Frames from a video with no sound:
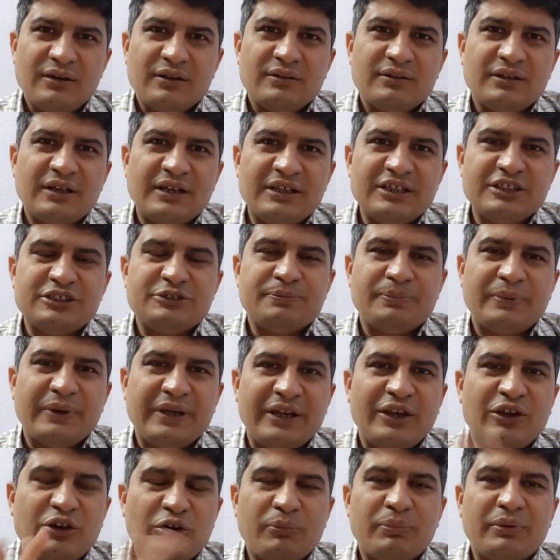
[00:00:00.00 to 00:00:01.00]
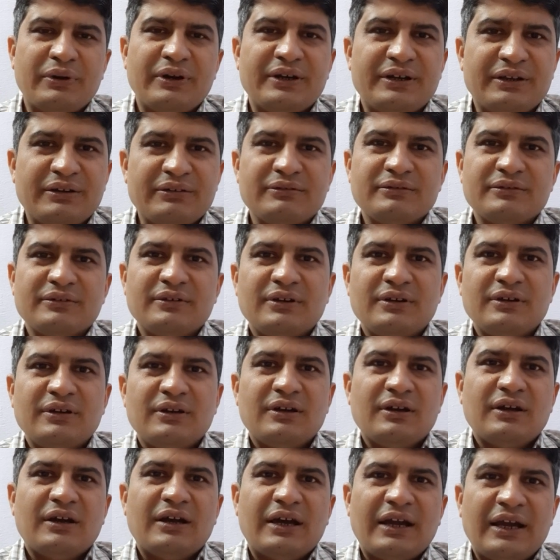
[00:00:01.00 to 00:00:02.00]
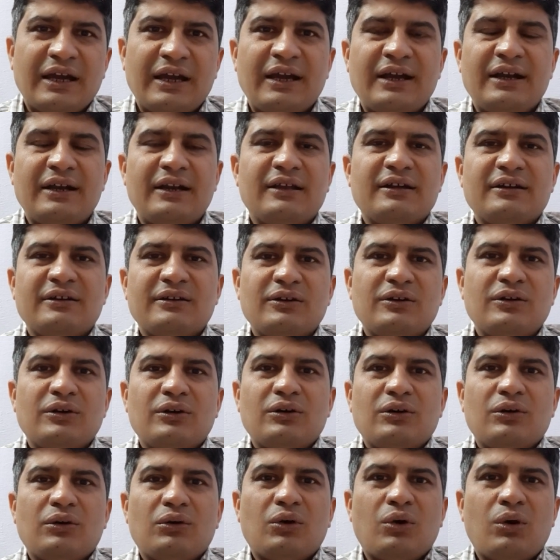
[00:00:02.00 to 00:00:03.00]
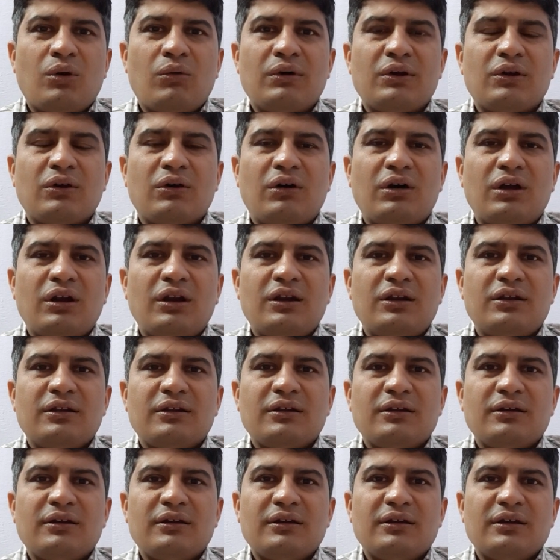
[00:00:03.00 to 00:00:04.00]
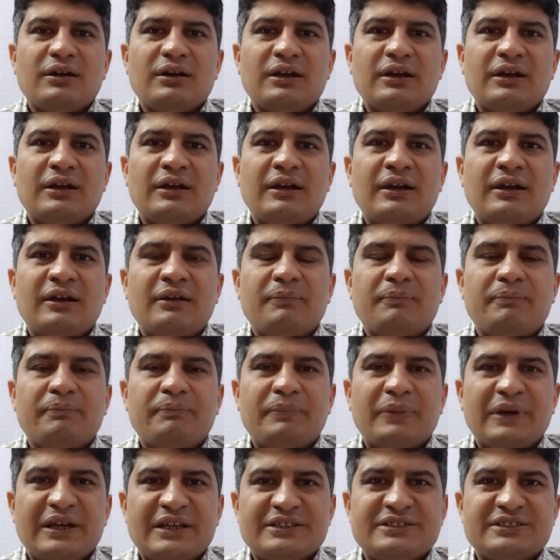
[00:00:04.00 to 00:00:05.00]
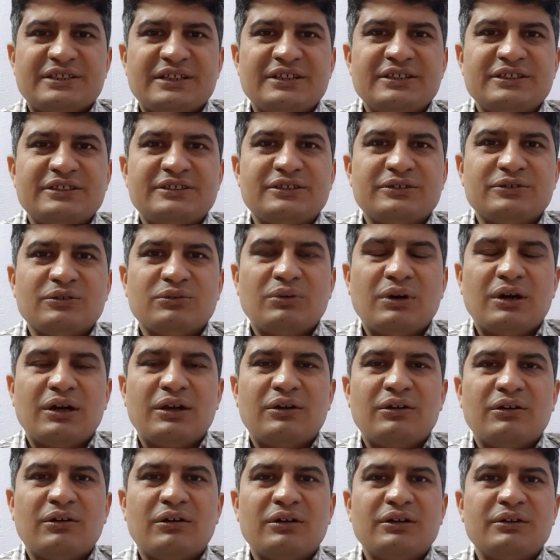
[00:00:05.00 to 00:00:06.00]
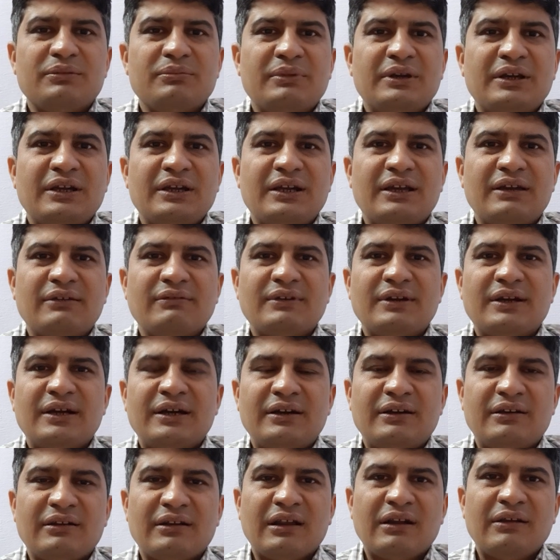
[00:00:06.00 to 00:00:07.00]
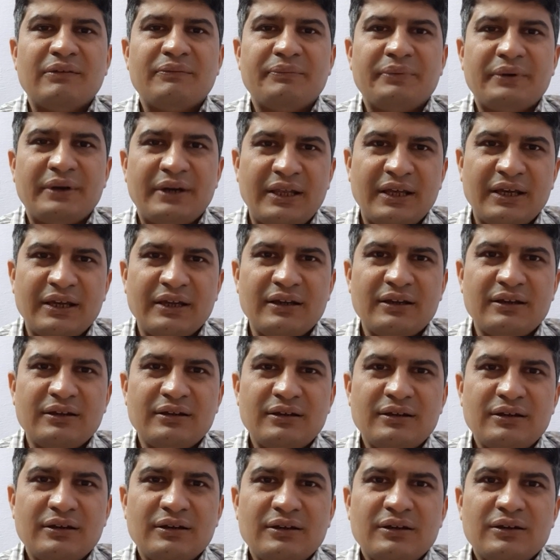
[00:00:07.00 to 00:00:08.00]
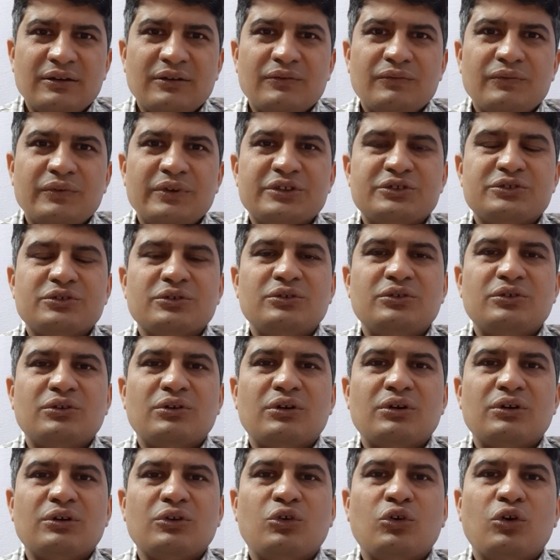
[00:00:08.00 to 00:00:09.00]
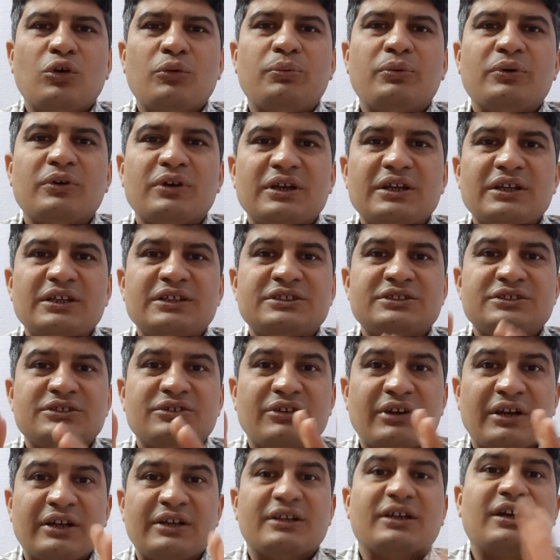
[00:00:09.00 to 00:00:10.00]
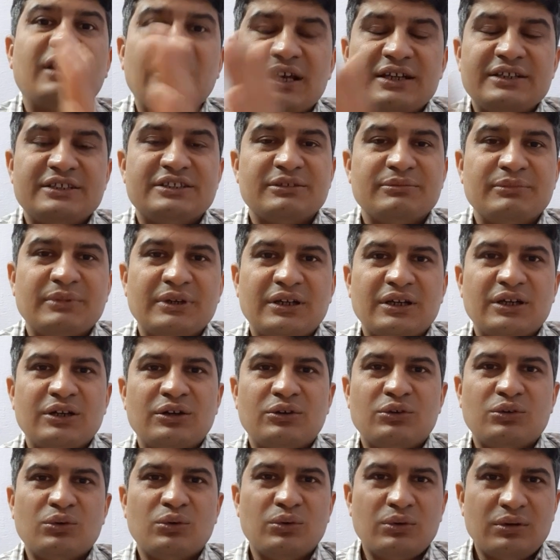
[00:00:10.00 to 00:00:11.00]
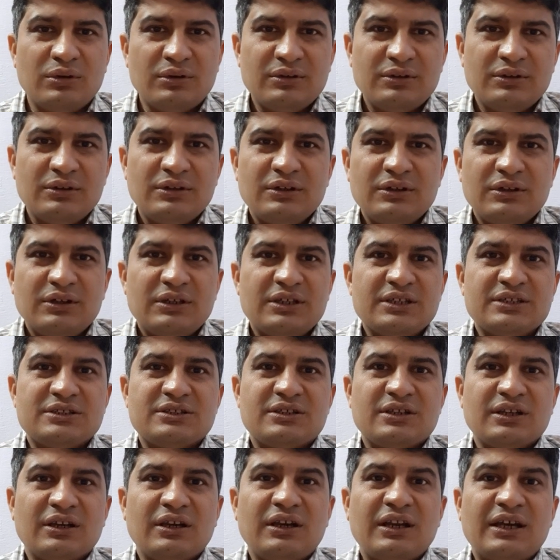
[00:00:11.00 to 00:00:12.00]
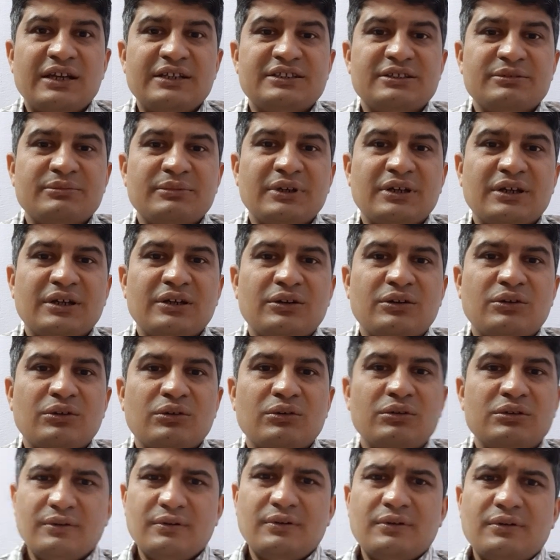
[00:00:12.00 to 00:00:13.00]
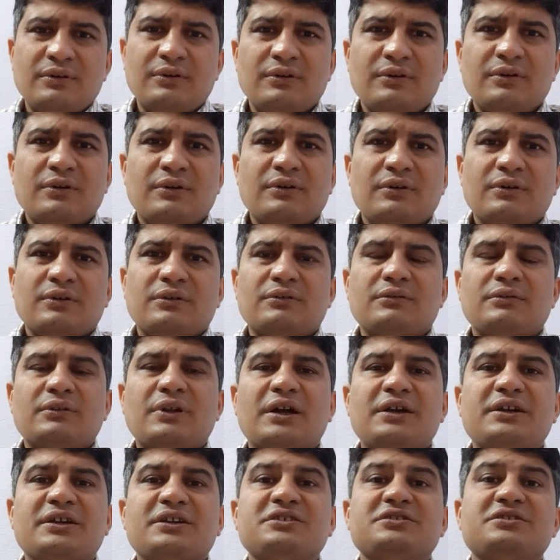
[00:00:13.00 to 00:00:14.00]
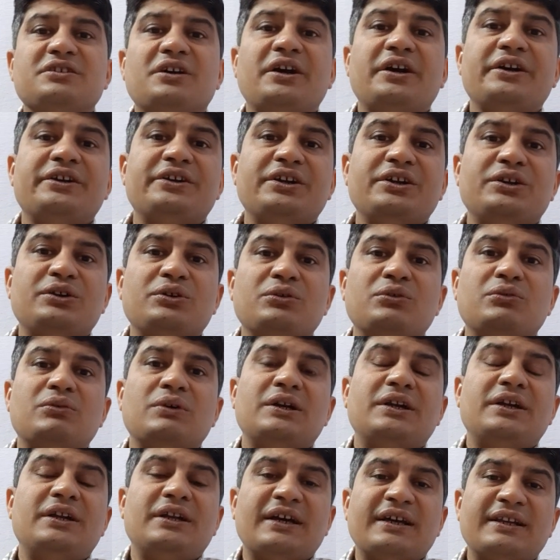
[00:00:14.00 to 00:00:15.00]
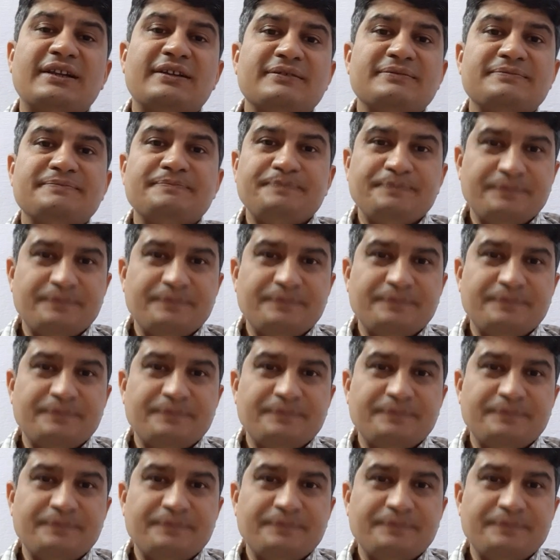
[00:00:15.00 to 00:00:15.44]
That is perioperative. And overall, in patients who are not being given enteral feeding, we should not go for strict glycemic control. Strict glycemic control, that is 80 to 110.